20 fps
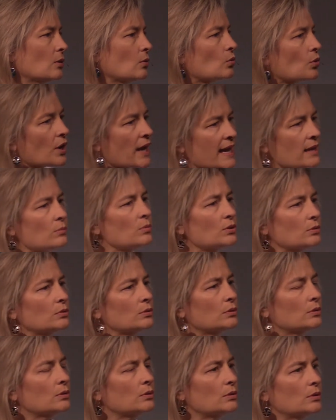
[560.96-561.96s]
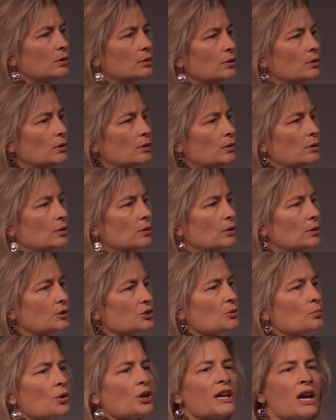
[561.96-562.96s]
We're able
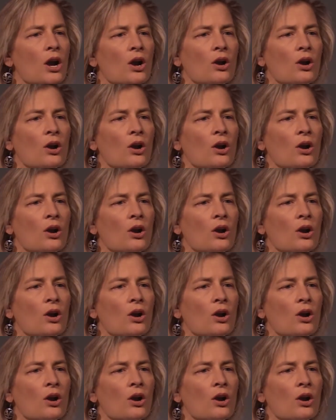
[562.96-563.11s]
to bring